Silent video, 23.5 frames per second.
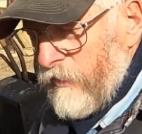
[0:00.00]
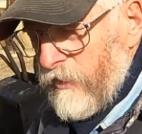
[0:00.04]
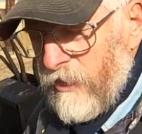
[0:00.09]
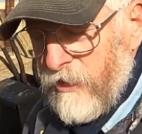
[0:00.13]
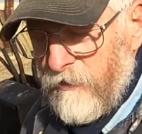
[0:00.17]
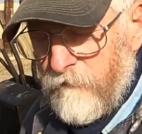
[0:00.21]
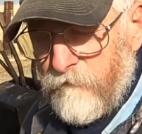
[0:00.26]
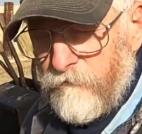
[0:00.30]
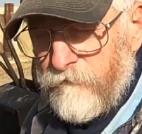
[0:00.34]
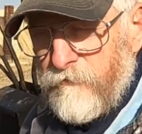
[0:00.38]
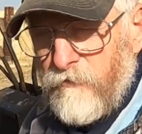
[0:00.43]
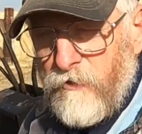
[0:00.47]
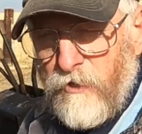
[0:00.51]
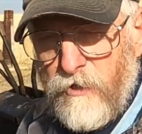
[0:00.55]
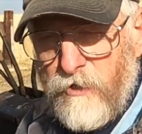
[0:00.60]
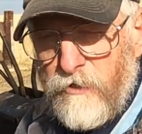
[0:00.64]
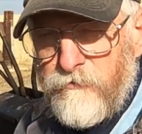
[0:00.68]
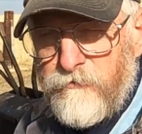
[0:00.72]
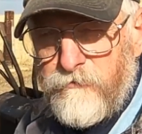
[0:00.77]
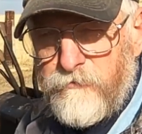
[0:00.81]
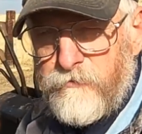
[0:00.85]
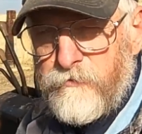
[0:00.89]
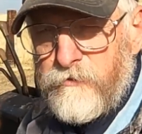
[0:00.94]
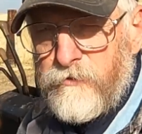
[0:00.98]
what I've
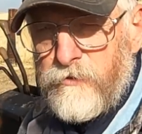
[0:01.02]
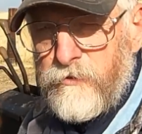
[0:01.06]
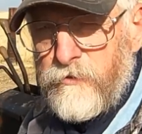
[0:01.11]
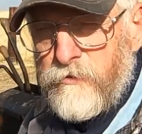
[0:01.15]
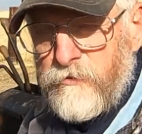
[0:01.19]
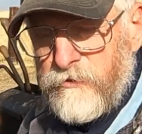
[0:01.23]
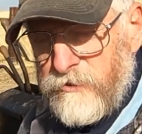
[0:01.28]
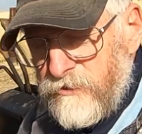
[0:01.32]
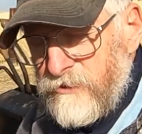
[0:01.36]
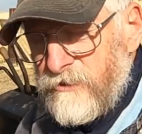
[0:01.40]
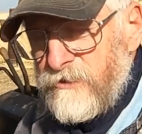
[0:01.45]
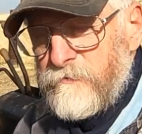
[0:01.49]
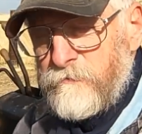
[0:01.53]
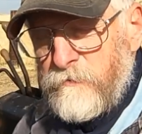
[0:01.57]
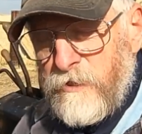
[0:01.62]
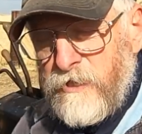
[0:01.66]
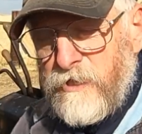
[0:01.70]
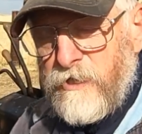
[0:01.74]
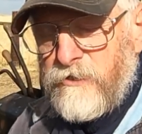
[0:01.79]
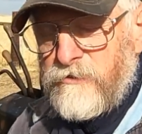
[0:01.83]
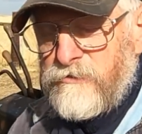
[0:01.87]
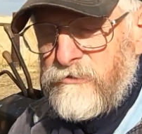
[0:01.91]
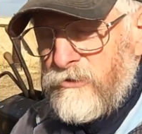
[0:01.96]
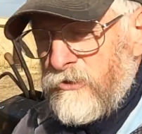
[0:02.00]
gone through, this has
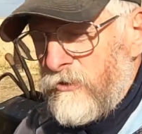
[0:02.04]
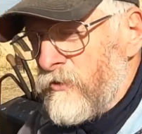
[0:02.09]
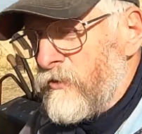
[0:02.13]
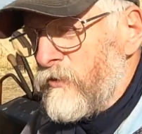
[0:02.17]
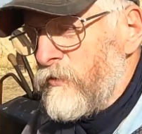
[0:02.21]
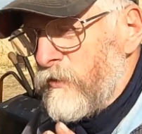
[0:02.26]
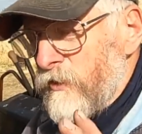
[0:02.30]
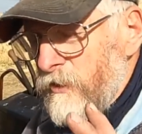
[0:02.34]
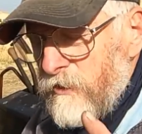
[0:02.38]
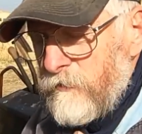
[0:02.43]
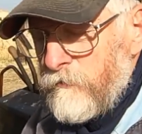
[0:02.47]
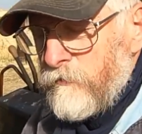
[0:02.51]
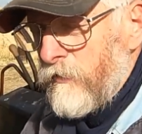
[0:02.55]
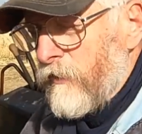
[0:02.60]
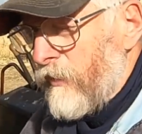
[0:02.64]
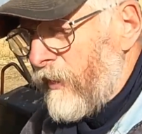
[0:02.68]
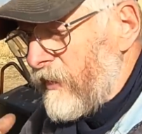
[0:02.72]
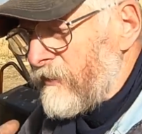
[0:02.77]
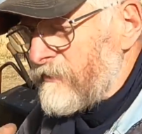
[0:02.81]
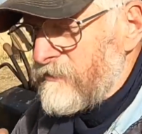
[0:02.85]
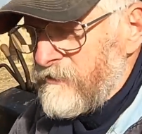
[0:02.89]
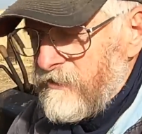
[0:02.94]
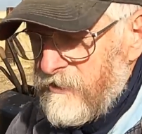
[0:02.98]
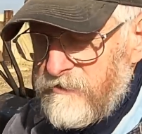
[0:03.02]
been a two week
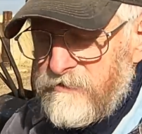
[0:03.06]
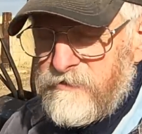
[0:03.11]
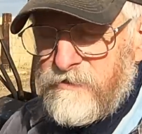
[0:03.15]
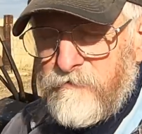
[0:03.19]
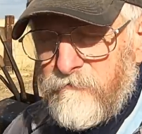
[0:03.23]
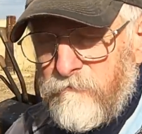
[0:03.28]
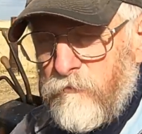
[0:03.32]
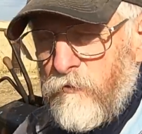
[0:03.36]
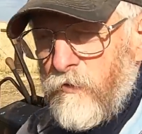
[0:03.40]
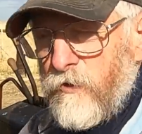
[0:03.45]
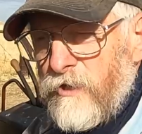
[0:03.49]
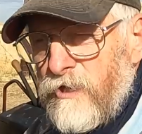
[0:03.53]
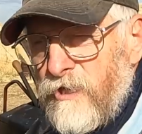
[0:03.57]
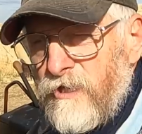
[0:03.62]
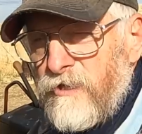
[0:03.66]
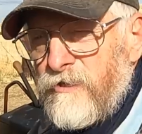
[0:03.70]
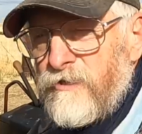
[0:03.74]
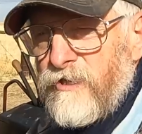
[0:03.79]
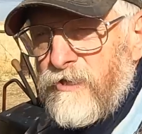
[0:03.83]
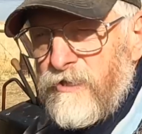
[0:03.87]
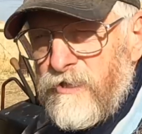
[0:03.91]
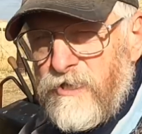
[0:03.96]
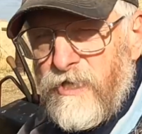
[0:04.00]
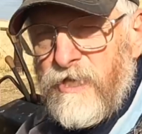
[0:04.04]
process of
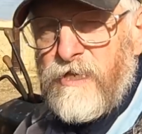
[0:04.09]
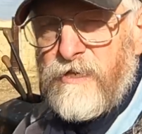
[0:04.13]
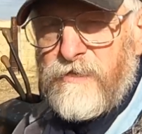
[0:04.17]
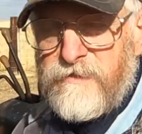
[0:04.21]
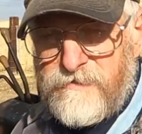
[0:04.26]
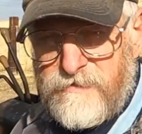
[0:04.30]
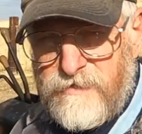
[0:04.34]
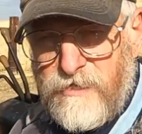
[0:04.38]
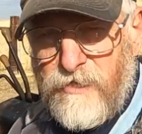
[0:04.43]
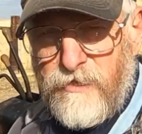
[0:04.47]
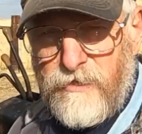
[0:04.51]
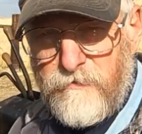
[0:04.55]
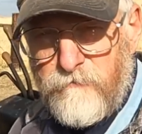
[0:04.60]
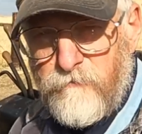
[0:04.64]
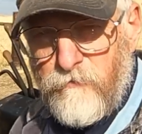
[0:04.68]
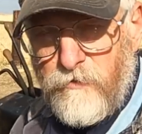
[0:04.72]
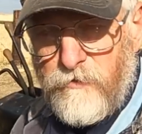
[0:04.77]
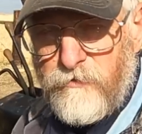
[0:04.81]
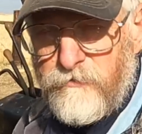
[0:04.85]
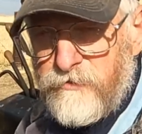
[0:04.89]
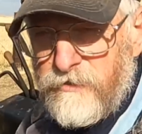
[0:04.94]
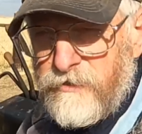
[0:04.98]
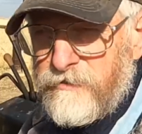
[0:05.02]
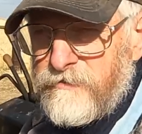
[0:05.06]
working the kinks out of
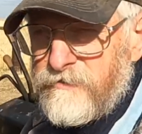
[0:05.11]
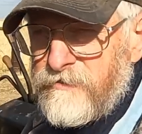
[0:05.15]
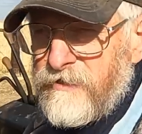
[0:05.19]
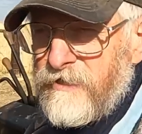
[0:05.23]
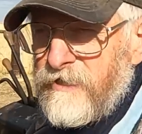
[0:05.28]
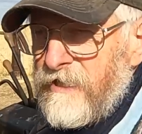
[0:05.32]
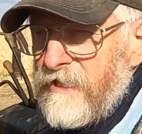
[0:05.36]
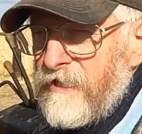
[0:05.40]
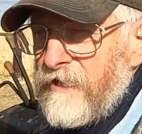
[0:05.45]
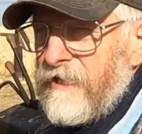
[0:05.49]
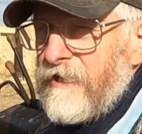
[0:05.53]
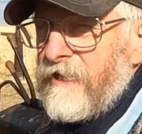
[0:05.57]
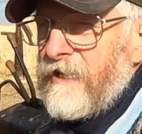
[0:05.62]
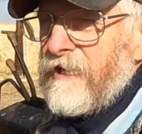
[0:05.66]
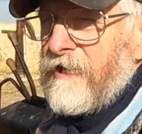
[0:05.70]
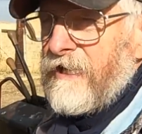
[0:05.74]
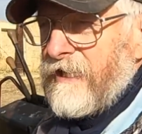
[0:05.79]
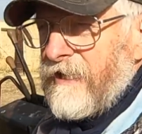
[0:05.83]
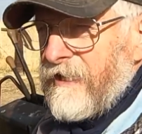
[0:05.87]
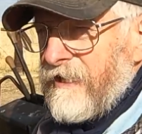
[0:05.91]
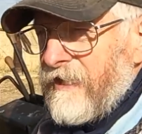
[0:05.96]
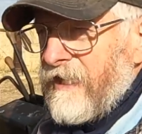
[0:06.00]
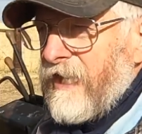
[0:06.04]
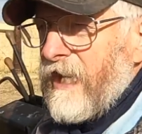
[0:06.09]
all this.
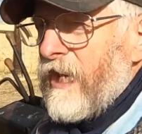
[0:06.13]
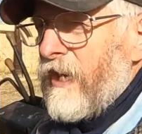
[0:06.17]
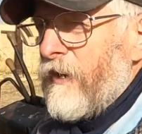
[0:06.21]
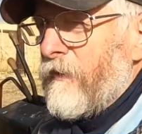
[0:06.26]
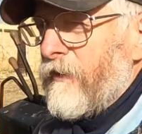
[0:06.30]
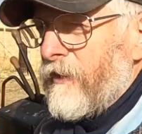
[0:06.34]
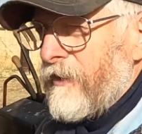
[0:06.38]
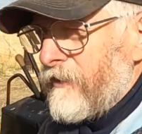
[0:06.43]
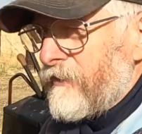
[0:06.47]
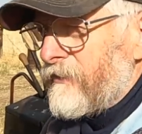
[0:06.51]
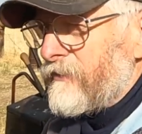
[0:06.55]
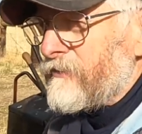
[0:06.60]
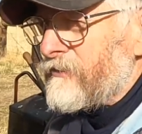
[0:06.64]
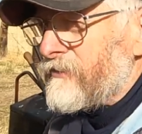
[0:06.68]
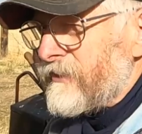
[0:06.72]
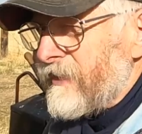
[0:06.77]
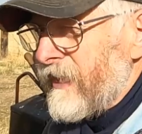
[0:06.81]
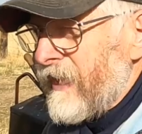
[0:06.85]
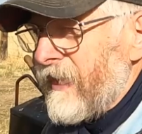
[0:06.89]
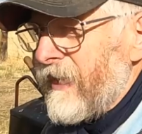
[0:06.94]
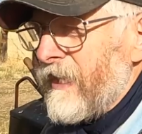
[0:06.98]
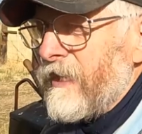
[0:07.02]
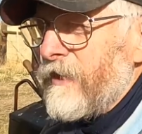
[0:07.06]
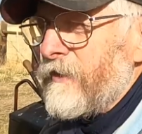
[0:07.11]
Now I
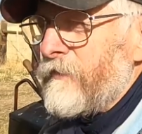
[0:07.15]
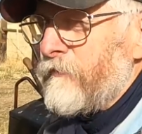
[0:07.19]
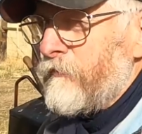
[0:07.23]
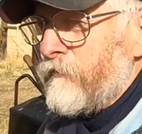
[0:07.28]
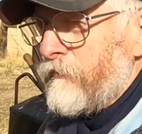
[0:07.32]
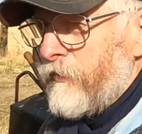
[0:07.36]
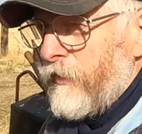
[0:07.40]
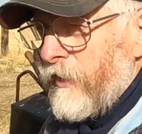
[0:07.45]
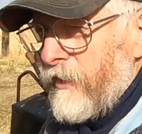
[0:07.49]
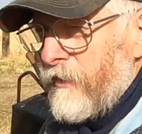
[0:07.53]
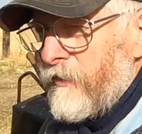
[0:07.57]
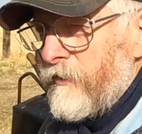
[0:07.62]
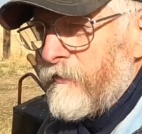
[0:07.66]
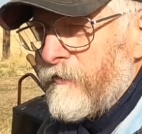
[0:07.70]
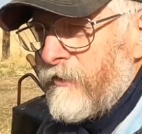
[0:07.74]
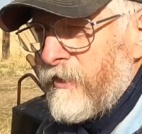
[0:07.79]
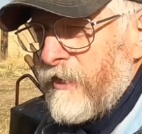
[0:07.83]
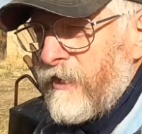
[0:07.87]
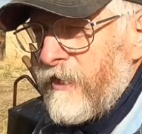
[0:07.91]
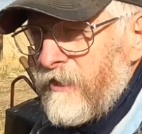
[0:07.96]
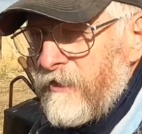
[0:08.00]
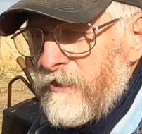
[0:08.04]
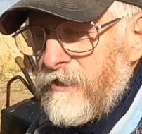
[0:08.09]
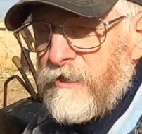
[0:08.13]
understand better
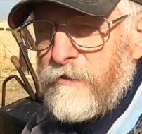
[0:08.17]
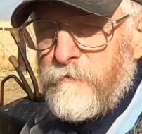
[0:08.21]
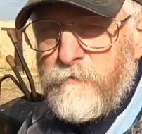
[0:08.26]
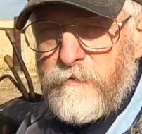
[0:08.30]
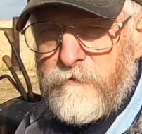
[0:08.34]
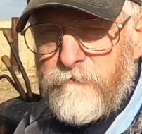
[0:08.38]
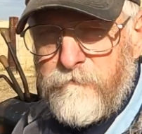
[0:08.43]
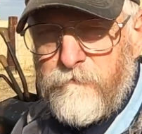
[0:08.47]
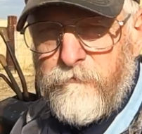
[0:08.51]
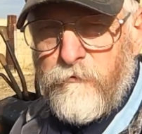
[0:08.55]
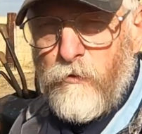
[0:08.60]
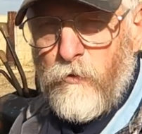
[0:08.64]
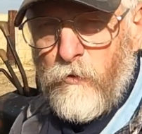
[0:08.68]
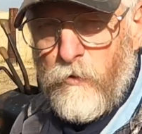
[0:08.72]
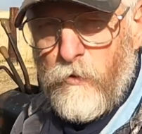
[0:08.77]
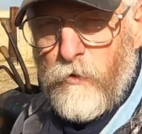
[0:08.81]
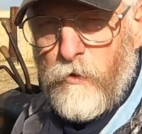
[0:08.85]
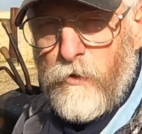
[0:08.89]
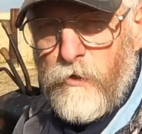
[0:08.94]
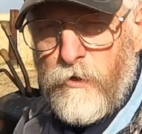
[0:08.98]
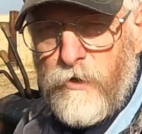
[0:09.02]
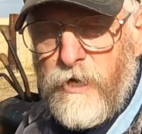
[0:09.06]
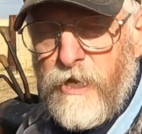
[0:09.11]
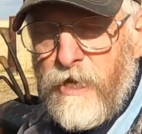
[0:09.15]
than I did
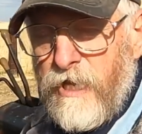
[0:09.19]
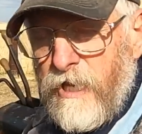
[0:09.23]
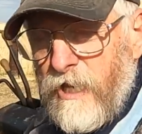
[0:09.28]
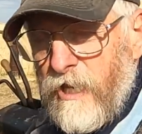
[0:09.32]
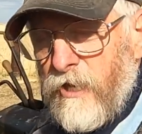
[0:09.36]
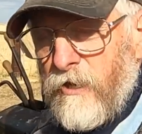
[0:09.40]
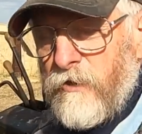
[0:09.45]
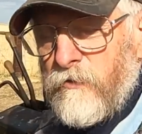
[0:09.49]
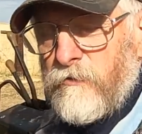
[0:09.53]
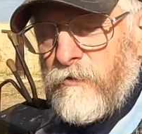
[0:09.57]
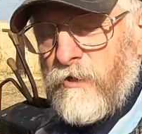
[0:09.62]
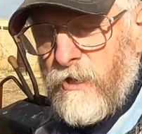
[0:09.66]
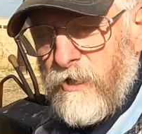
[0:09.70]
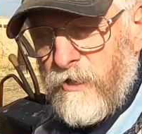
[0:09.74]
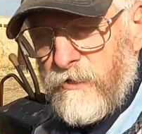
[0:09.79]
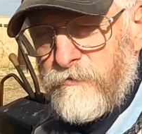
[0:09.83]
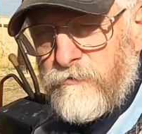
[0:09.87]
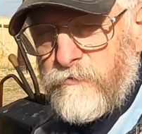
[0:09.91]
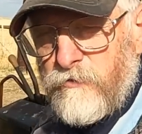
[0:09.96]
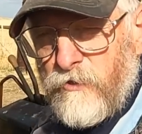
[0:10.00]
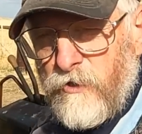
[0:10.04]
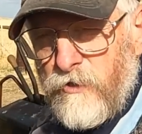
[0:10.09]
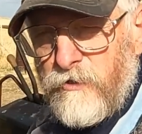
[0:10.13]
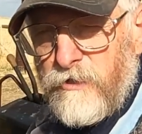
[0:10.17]
before how the
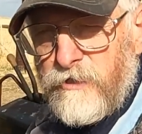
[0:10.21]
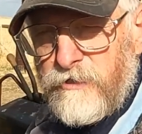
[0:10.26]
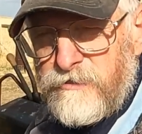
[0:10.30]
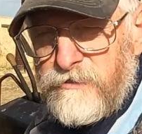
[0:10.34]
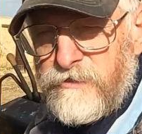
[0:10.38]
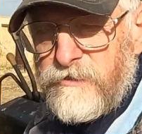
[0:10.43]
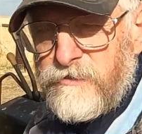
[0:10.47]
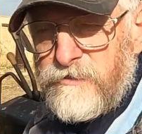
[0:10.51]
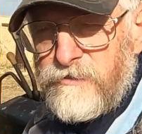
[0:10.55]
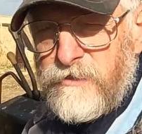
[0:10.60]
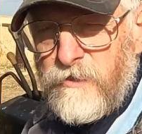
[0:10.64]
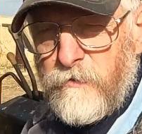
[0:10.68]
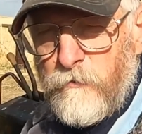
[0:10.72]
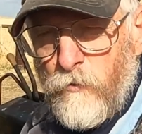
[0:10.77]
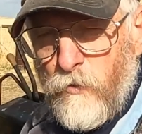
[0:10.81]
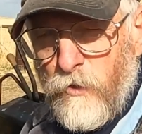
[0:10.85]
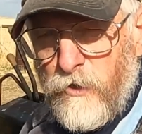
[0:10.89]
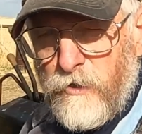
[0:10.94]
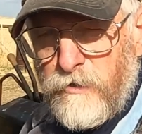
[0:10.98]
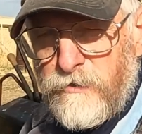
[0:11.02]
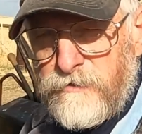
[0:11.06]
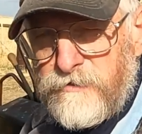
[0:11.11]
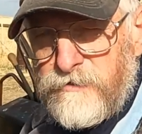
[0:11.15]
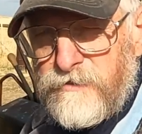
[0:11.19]
hydraulic system
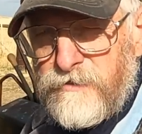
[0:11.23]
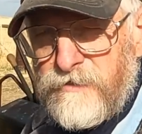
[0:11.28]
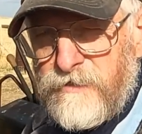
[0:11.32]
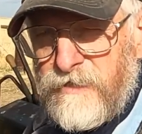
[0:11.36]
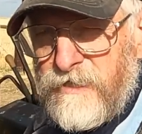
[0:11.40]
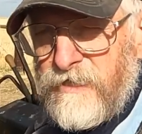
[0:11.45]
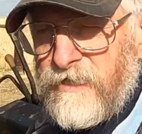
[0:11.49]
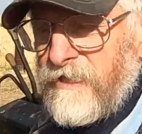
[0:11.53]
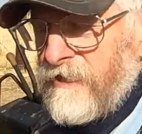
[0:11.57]
works.